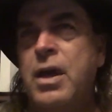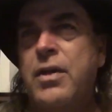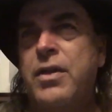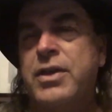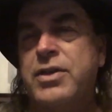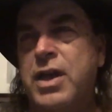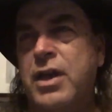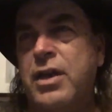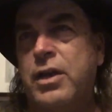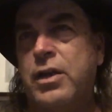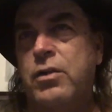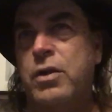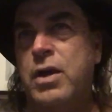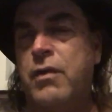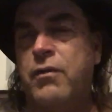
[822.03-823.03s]
They say they
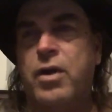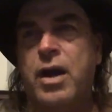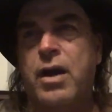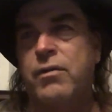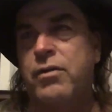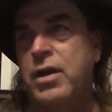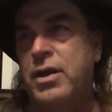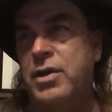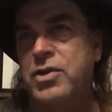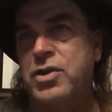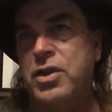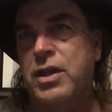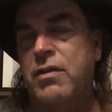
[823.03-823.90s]
don't cover every inch of